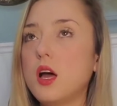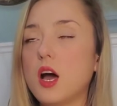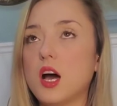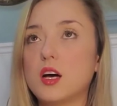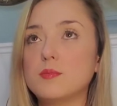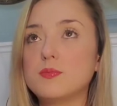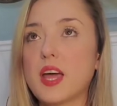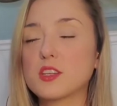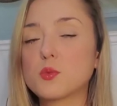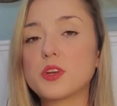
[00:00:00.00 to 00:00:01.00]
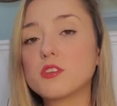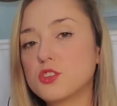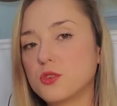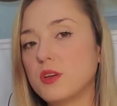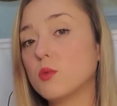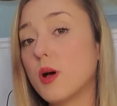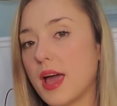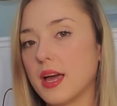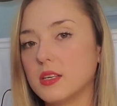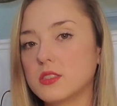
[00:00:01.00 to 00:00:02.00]
That's when your duty will
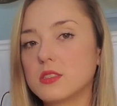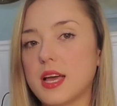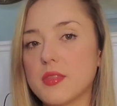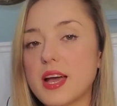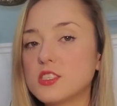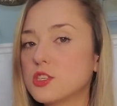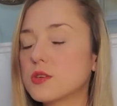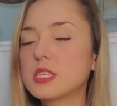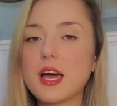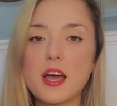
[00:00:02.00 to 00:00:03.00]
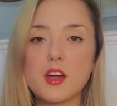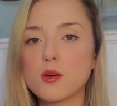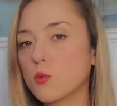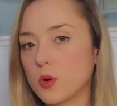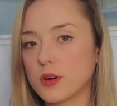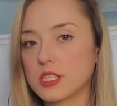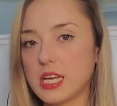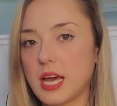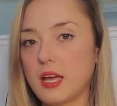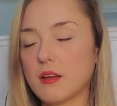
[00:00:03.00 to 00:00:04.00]
end. Now that's your entire work
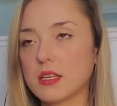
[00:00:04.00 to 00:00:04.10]
day.